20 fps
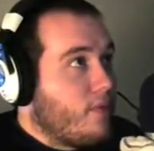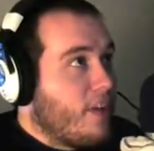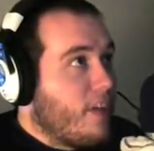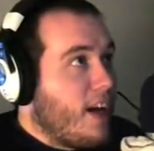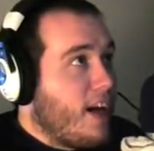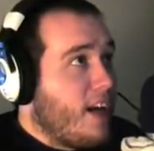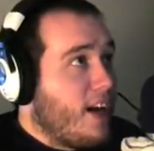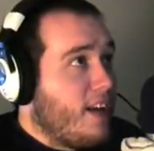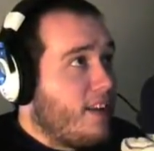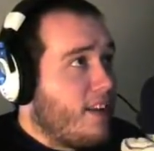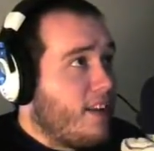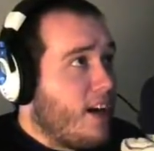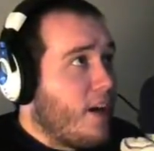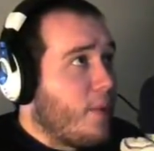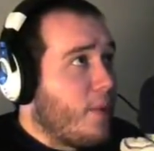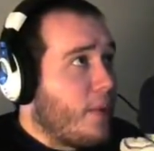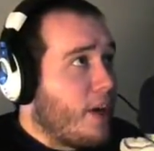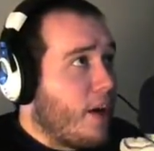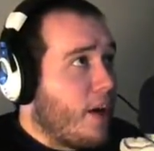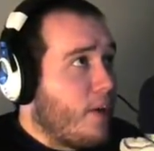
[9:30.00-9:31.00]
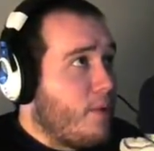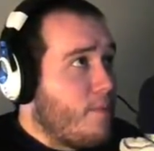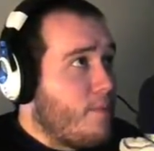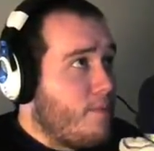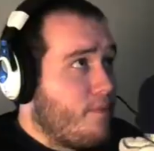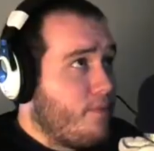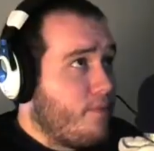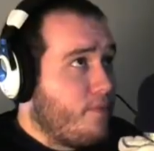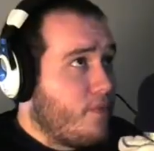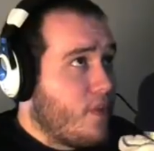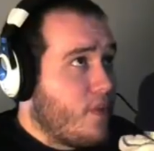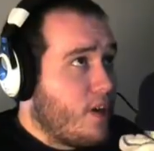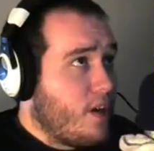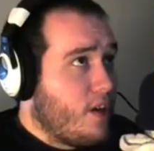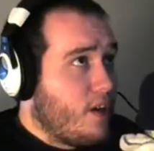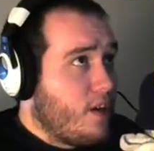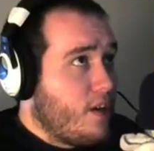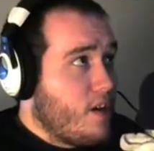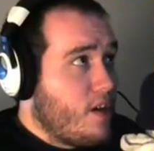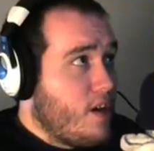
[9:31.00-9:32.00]
And there we go.
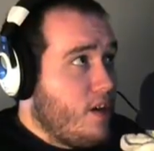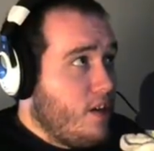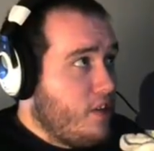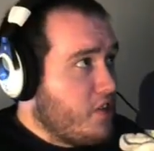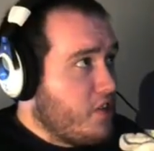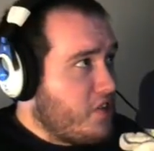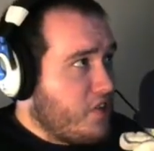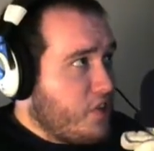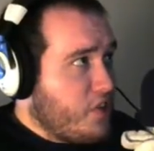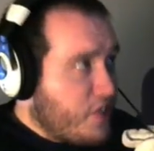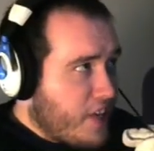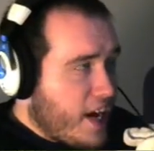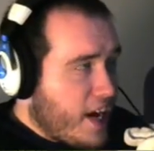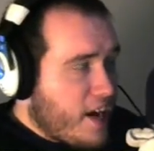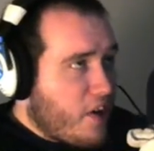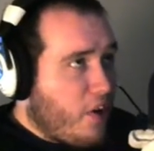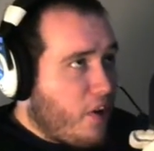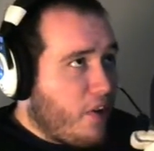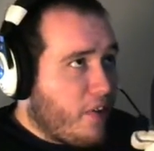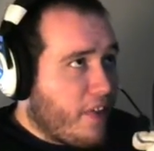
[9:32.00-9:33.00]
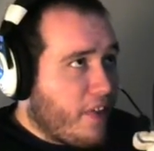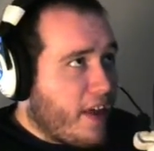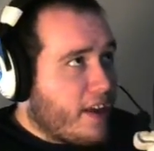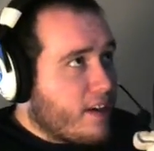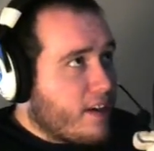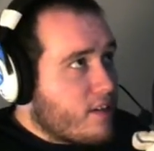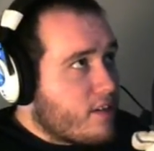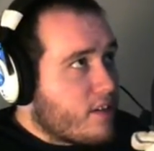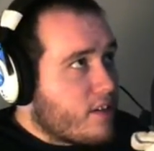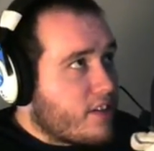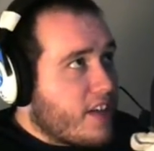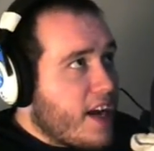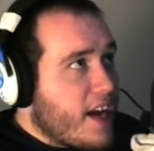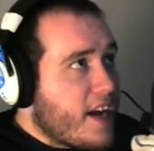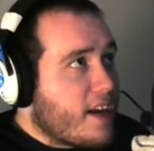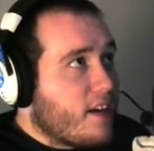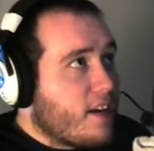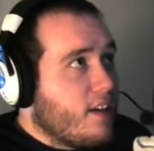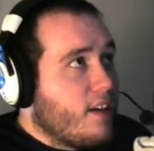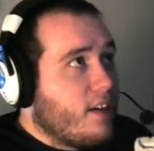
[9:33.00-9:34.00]
Just take all of that in. Just
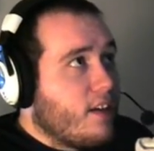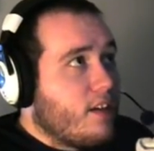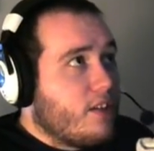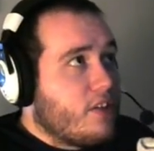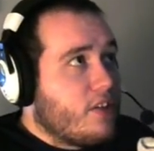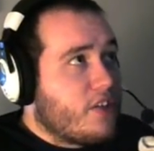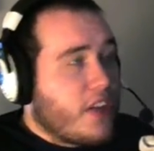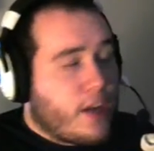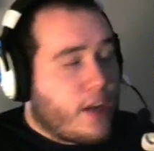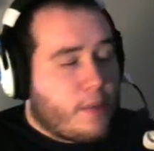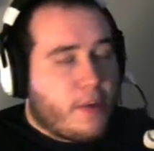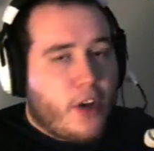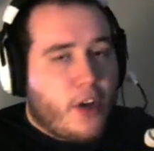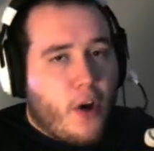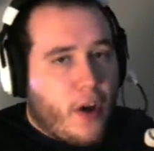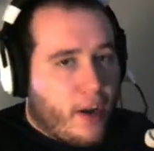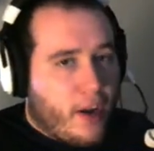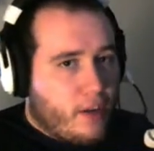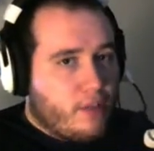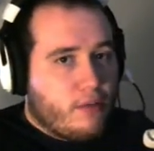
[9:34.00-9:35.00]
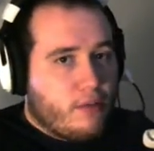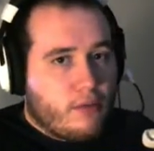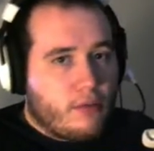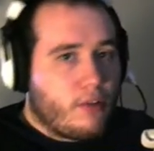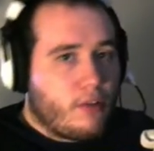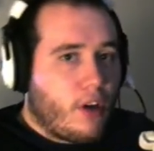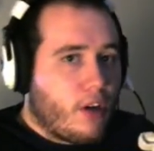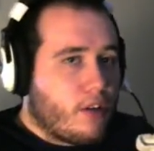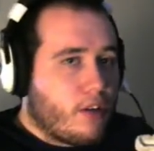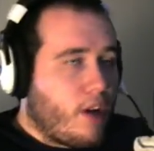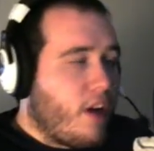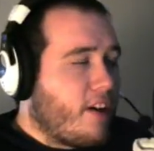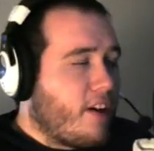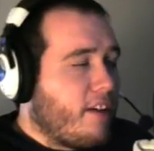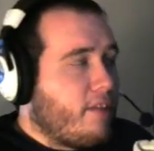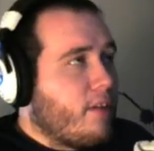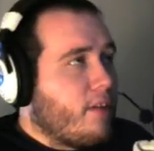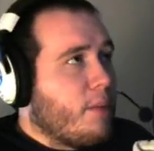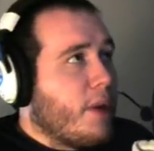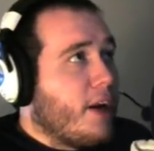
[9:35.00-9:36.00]
take it. Go ahead. I'll
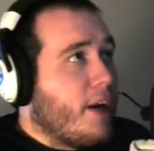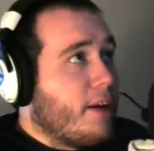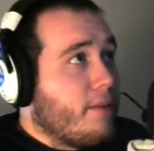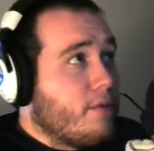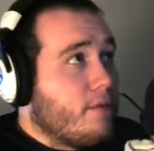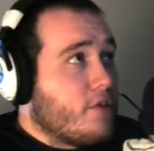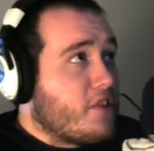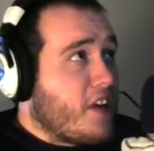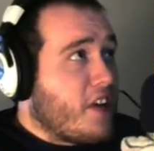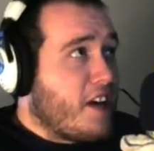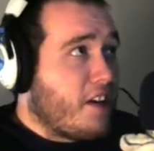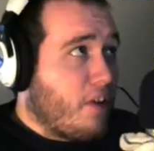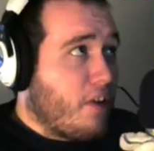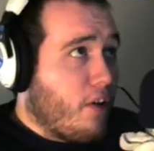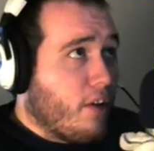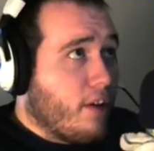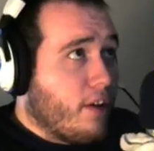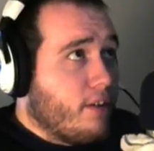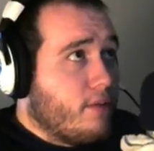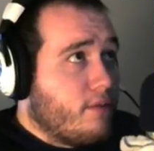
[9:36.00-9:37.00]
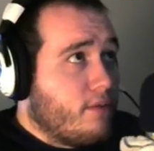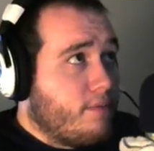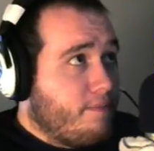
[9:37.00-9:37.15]
give you a minute. Just take it all in.